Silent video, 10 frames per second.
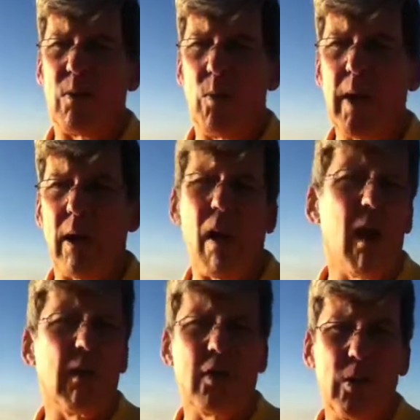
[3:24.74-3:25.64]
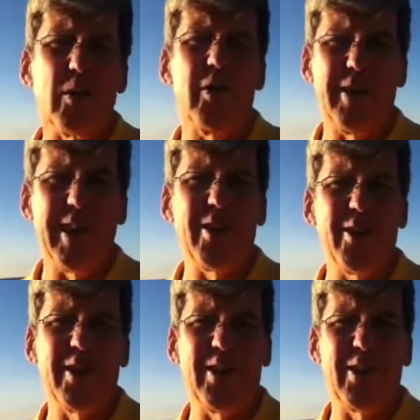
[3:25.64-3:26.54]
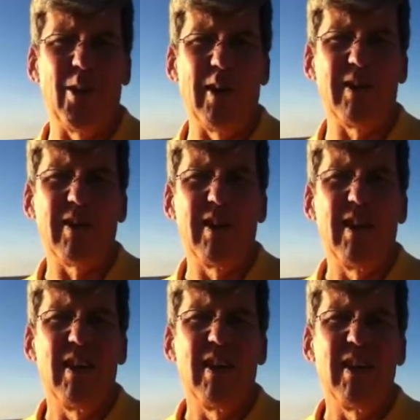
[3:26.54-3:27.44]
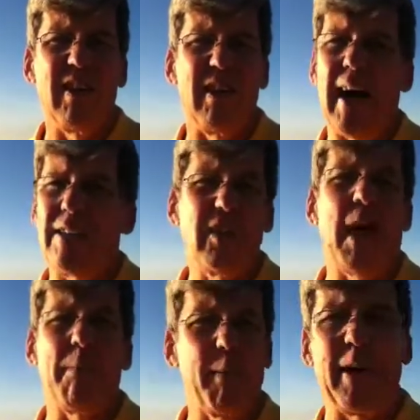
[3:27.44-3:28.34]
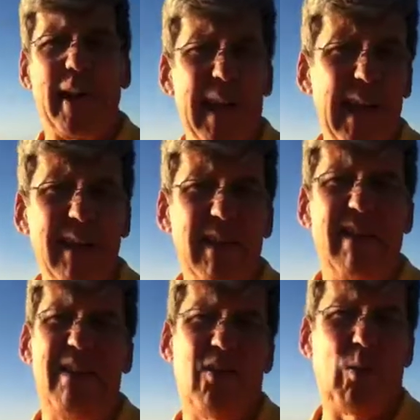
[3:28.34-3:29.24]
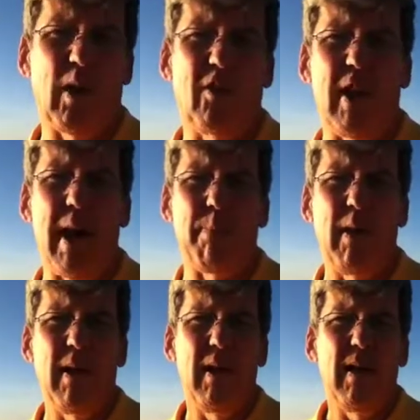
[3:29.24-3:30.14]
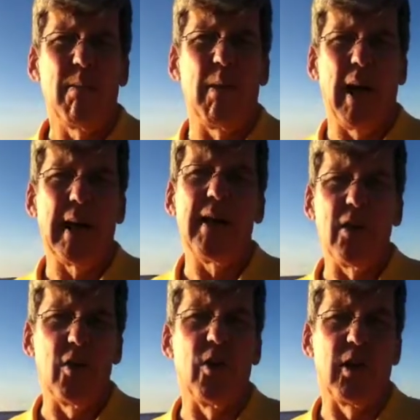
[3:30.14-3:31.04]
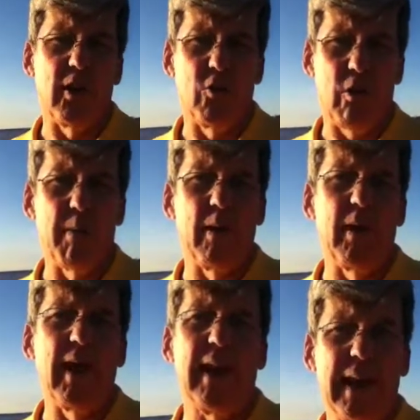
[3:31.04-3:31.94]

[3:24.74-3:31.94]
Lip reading: We are all students and teachers in the course. I just happen to be leading this workshop, but I need you to contribute and